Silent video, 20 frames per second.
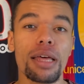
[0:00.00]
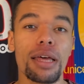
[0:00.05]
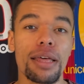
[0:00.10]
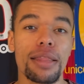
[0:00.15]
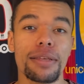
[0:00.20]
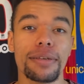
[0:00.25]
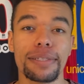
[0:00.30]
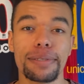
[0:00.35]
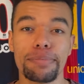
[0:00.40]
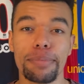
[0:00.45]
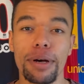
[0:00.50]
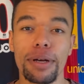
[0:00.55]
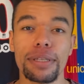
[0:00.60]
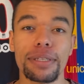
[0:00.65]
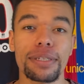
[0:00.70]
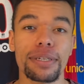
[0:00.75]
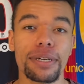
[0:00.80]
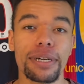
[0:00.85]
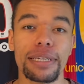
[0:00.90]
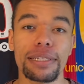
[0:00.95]
the
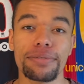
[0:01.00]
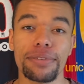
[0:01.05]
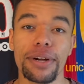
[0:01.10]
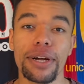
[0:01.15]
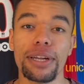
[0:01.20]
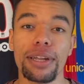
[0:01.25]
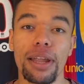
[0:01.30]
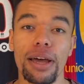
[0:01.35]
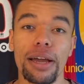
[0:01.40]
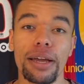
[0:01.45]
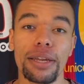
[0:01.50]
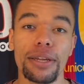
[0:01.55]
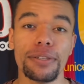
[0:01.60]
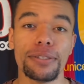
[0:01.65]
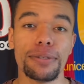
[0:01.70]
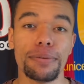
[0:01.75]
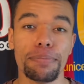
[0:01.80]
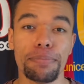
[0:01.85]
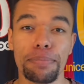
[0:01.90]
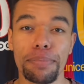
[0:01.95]
sponsor is very likely
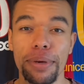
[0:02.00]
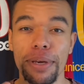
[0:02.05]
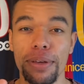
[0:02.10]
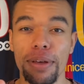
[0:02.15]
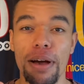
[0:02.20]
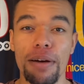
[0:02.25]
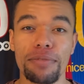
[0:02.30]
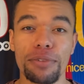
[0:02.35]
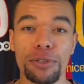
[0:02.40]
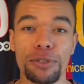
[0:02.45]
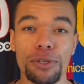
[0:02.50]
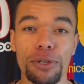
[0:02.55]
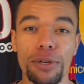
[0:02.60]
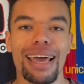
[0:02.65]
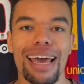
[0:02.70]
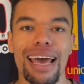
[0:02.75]
to peel off the shirt,